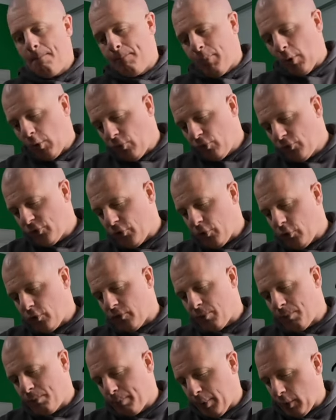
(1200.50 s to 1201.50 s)

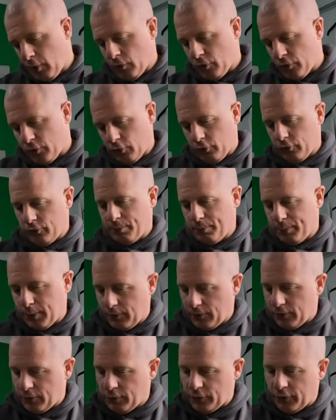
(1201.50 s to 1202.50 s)
Bundles, bundles,
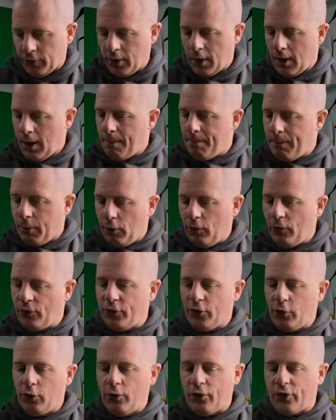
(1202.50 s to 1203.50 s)
bundles.
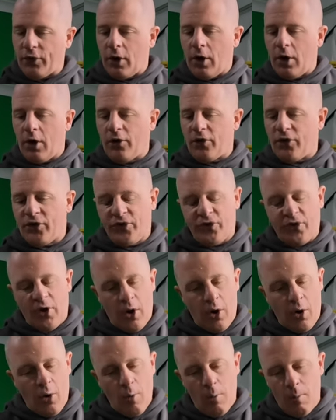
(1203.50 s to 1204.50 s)
Bundles are
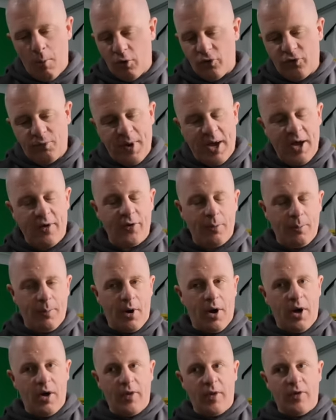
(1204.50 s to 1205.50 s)
so much better to
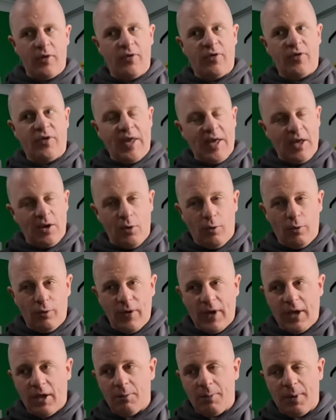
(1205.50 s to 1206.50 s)
buy than single
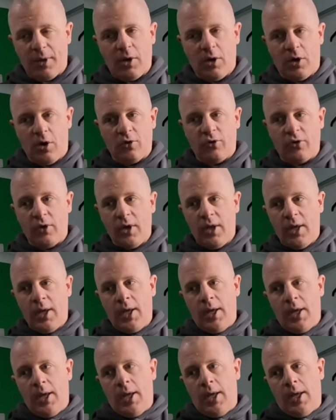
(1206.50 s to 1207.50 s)
things, because
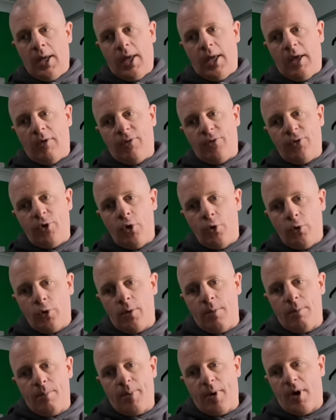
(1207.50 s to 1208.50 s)
if you
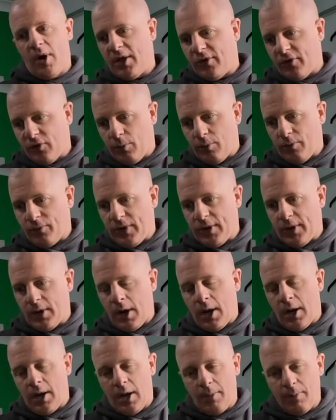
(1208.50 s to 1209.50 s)
can buy something,
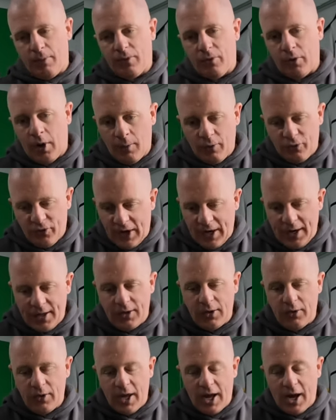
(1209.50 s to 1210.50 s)
and I'm
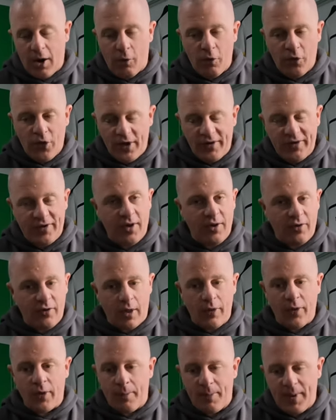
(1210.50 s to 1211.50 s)
telling you now, this
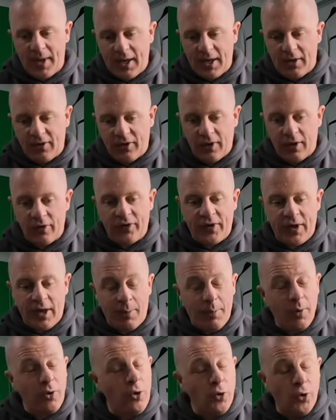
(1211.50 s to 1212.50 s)
is the biggest
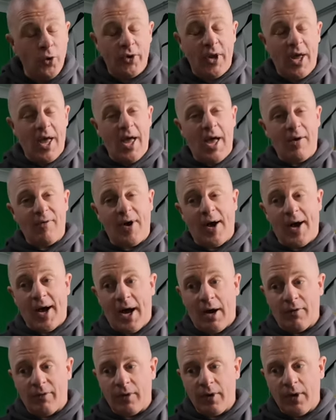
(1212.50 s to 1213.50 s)
tip you could ever
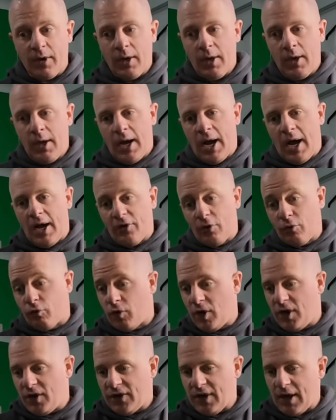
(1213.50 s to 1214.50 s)
have as a
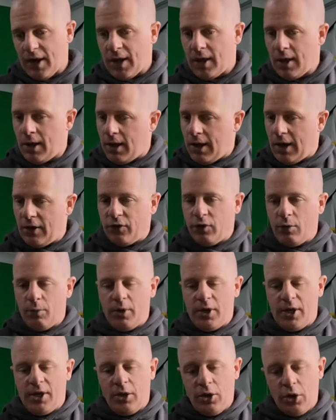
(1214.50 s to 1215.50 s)
reseller, as
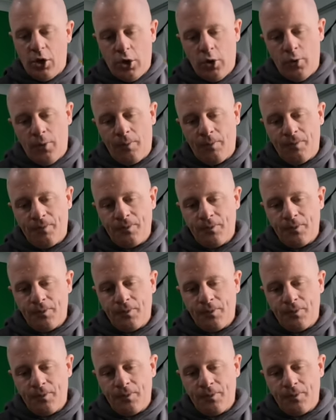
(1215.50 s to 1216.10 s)
somebody new.